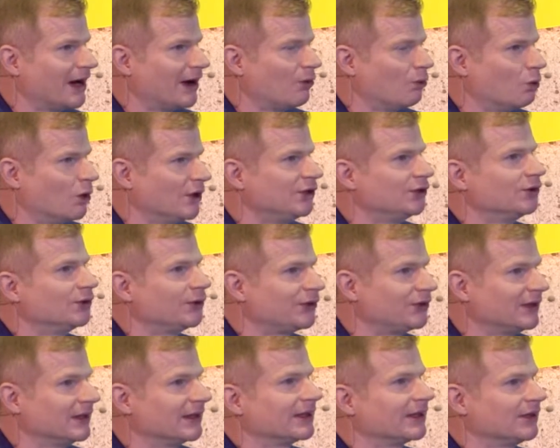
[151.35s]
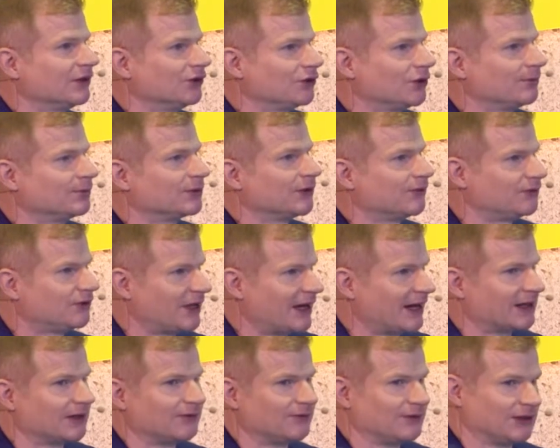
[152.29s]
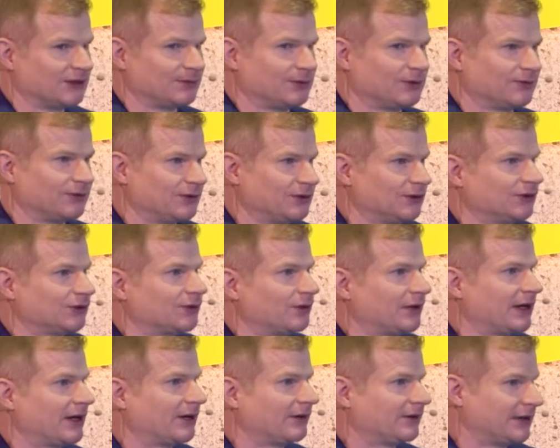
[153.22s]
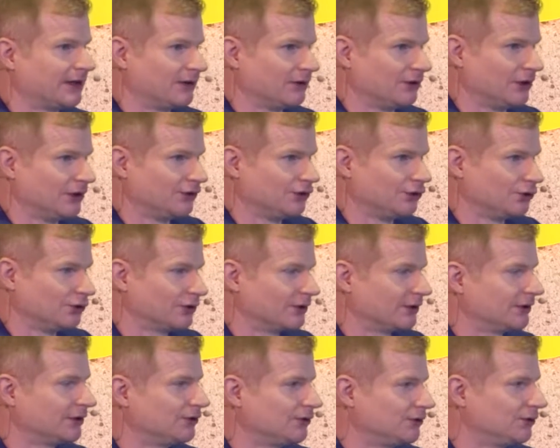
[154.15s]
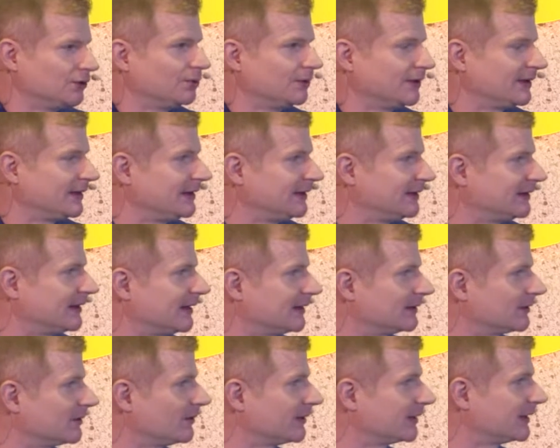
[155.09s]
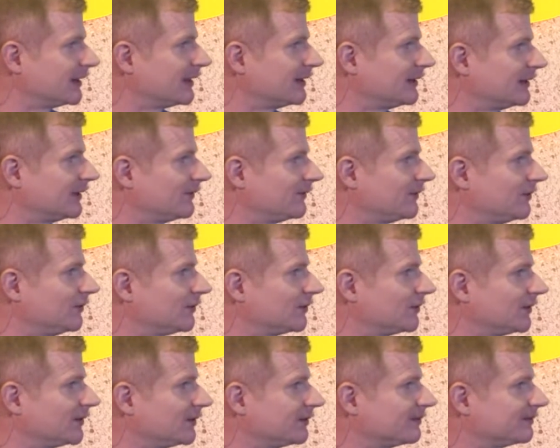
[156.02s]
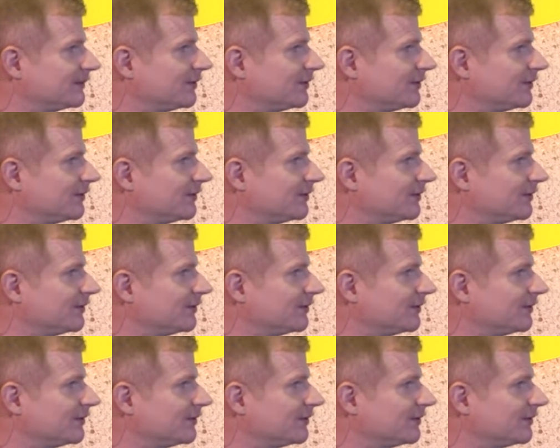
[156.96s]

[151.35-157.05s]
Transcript: What do you think in terms of tech investment for this crowd that you're going to do with eNett going ahead in the future?